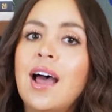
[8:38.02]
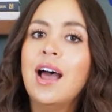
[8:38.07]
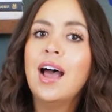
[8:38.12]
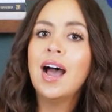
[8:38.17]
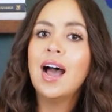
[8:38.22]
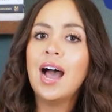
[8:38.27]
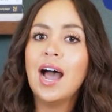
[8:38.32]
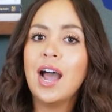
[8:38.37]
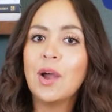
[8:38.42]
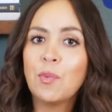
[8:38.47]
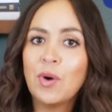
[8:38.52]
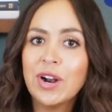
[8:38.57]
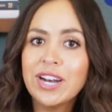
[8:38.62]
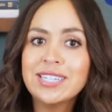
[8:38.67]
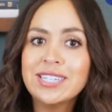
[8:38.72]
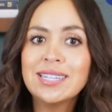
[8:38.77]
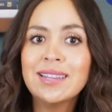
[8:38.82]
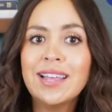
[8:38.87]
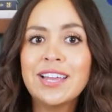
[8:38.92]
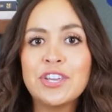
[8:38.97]
I wanted to
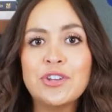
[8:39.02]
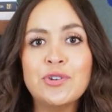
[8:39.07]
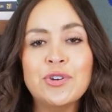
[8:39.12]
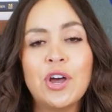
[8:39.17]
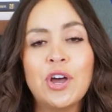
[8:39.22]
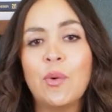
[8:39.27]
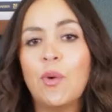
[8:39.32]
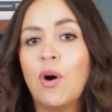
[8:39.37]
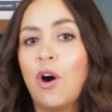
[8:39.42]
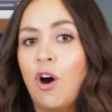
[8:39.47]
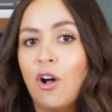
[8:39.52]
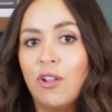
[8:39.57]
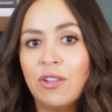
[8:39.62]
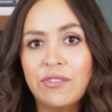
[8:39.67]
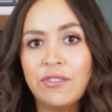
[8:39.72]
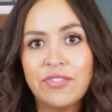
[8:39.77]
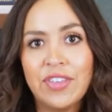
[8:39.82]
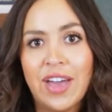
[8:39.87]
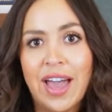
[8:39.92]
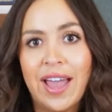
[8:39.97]
let you know all of
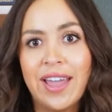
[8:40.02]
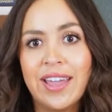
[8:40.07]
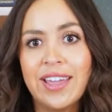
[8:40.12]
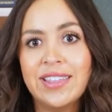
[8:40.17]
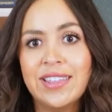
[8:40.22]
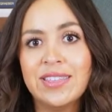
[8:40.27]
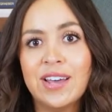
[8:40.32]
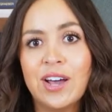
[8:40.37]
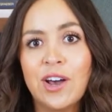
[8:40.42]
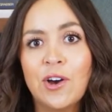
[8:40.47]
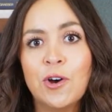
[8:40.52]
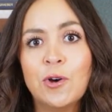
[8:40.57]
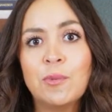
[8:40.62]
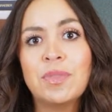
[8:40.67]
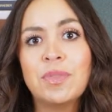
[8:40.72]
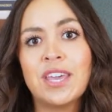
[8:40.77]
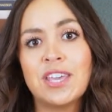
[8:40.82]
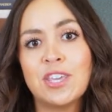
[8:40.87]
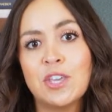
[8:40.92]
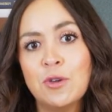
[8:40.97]
that in the hope
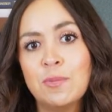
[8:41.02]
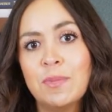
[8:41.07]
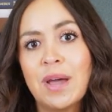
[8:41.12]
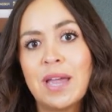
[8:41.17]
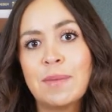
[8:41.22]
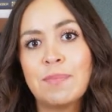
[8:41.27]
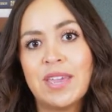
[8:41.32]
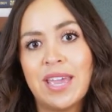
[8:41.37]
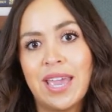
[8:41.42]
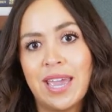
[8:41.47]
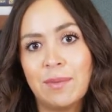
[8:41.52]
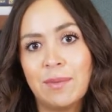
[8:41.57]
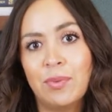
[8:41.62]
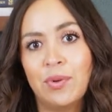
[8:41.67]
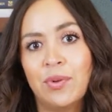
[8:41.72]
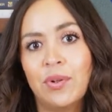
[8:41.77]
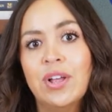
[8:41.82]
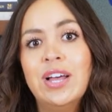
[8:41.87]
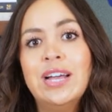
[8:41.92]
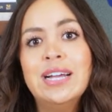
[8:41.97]
that you might be
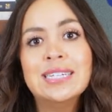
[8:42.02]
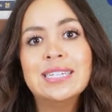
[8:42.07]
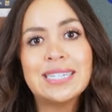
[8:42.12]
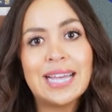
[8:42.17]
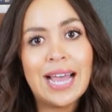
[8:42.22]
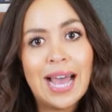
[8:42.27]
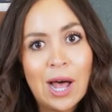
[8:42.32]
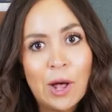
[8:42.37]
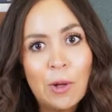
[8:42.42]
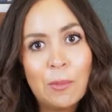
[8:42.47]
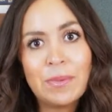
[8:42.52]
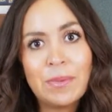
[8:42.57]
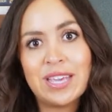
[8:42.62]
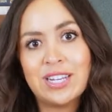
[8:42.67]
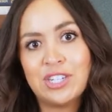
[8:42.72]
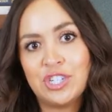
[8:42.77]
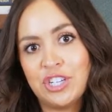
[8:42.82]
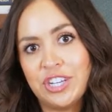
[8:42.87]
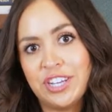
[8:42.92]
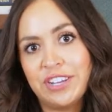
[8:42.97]
able to help me
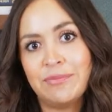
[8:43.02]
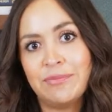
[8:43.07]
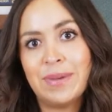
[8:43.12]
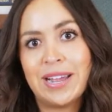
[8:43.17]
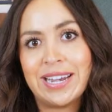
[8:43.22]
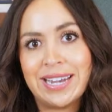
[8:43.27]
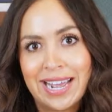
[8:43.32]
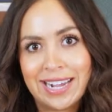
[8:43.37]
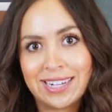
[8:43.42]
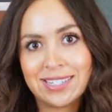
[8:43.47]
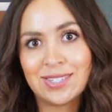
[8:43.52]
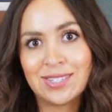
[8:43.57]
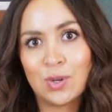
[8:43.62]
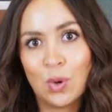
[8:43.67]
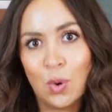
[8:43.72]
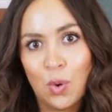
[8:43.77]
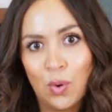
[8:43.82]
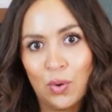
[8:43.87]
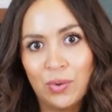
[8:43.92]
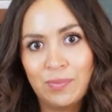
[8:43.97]
achieve my next
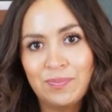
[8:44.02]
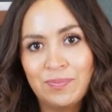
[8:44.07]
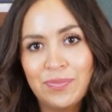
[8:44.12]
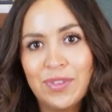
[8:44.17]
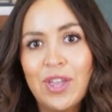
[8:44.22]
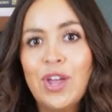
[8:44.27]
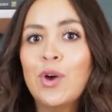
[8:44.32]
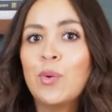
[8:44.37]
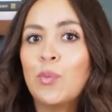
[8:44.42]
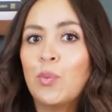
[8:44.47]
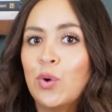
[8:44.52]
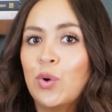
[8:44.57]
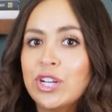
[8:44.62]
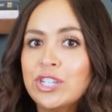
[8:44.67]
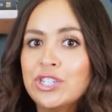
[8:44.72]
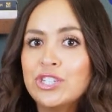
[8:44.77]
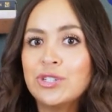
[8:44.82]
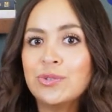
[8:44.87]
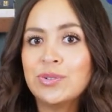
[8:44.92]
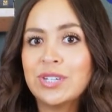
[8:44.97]
goal. Would
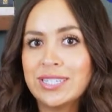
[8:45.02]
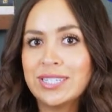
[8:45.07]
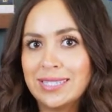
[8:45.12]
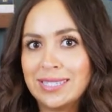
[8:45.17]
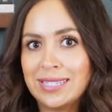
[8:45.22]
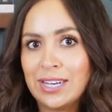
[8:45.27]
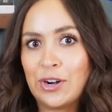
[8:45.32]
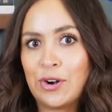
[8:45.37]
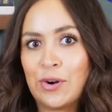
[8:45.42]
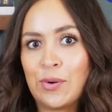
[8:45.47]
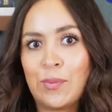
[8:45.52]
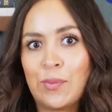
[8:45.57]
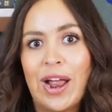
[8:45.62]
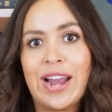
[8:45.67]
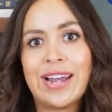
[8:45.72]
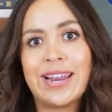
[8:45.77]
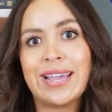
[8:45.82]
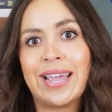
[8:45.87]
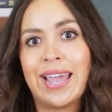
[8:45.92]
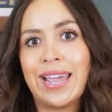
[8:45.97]
you consider
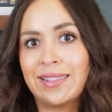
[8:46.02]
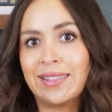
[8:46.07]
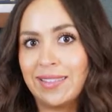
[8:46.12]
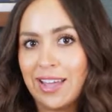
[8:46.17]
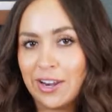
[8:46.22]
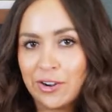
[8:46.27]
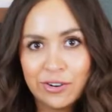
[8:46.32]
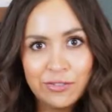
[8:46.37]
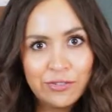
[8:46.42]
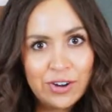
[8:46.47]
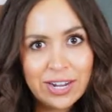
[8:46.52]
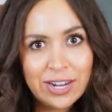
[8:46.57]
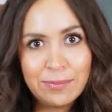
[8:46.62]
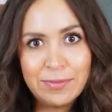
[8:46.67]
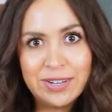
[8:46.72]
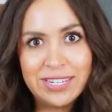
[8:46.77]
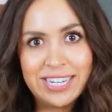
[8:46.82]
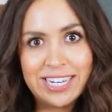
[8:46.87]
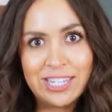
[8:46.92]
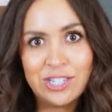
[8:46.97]
writing a letter of
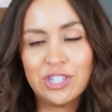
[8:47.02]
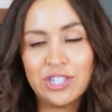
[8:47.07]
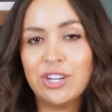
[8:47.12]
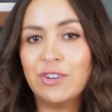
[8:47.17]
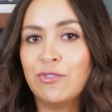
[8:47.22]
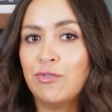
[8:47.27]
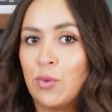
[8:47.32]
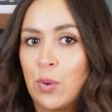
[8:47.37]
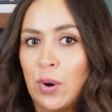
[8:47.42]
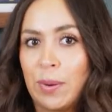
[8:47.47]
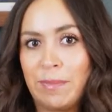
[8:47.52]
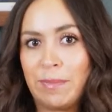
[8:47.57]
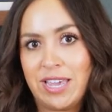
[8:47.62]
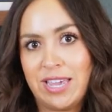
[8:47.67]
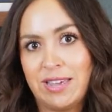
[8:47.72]
recommendation for me?